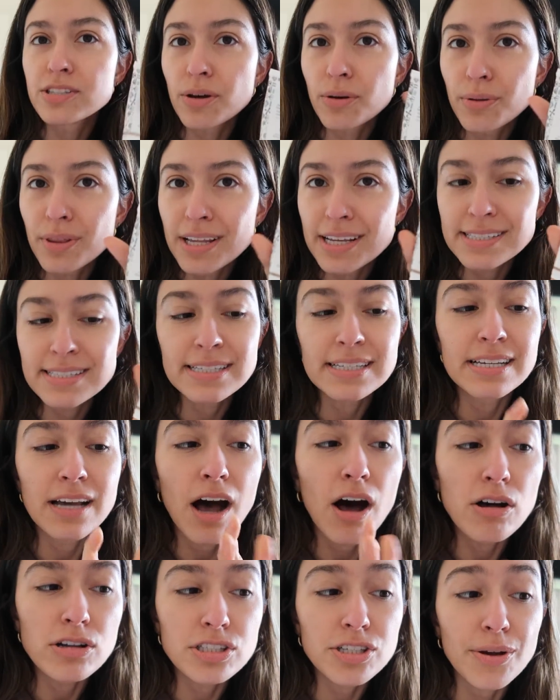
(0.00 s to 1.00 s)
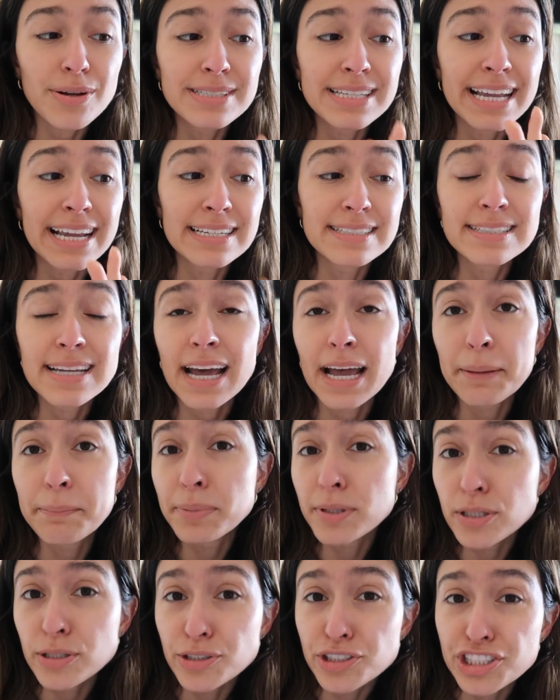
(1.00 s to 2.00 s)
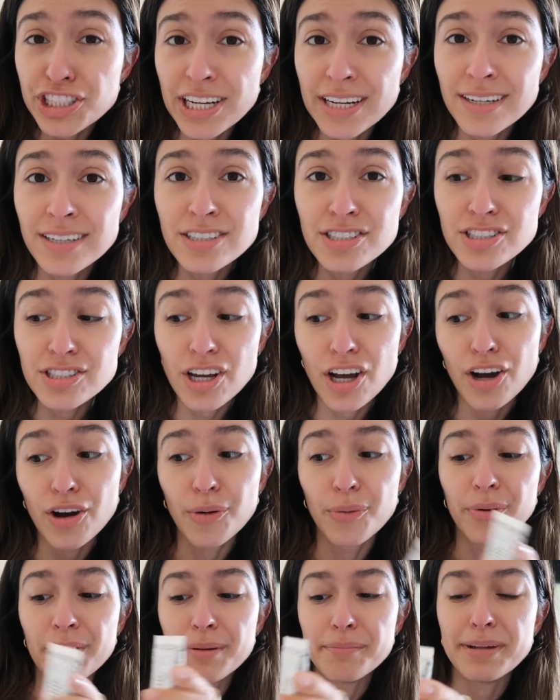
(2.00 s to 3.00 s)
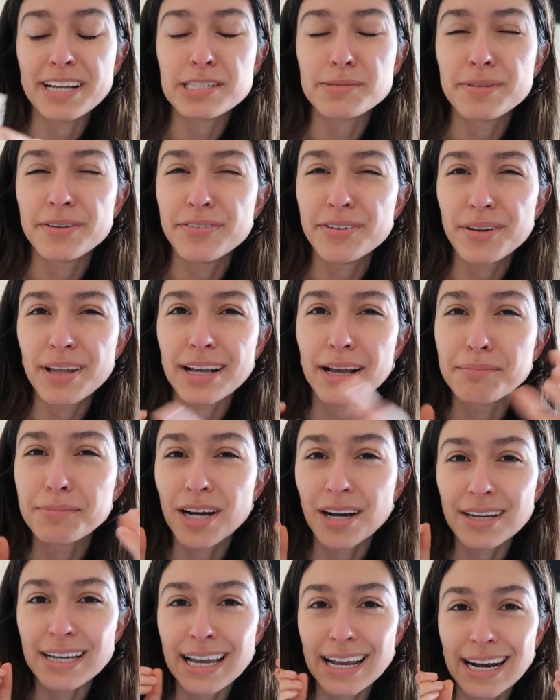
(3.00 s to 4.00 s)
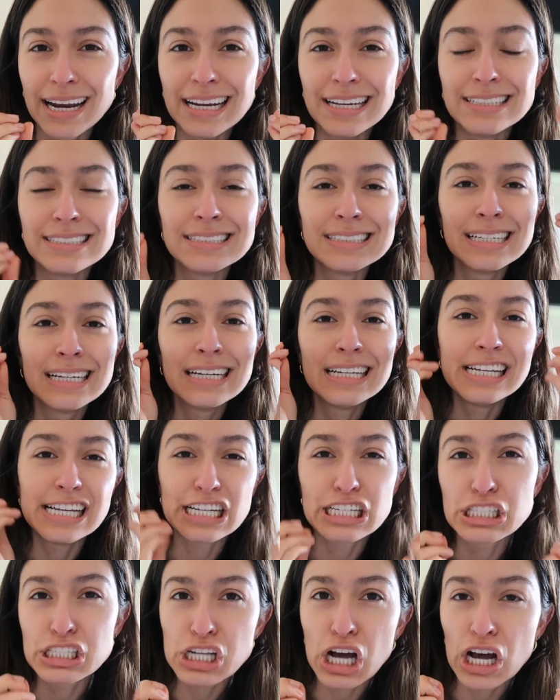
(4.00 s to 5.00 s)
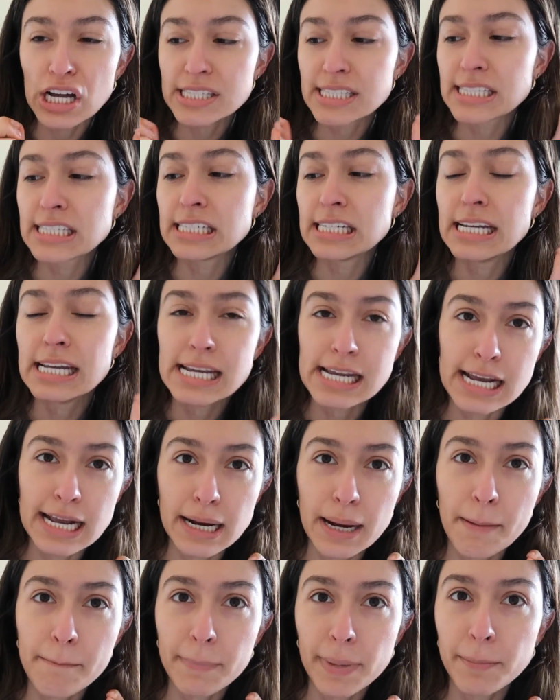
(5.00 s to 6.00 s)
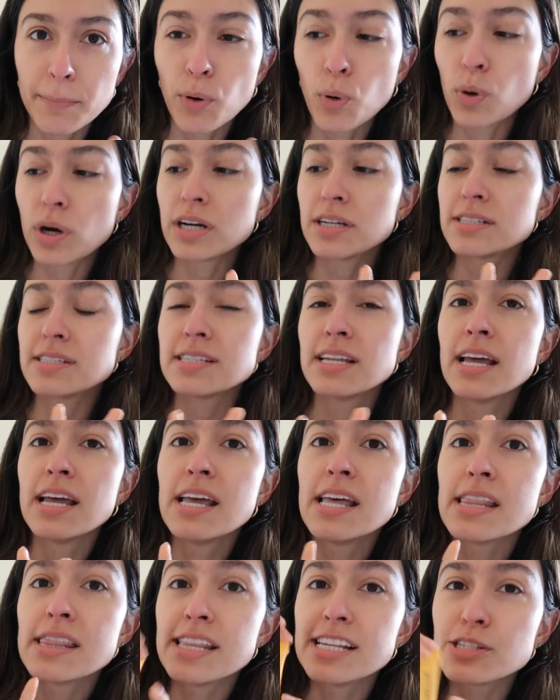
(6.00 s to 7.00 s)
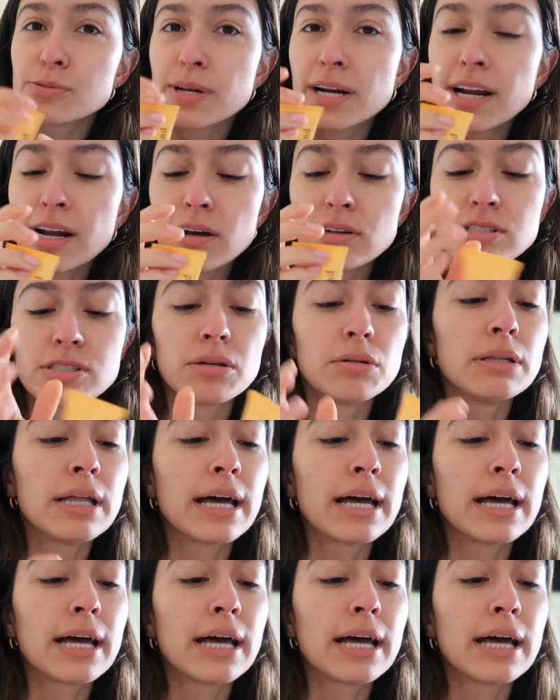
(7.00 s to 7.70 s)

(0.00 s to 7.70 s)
So this also has anti-pollution, so it makes me feel like I'm not getting exhaust in my pores. This one I also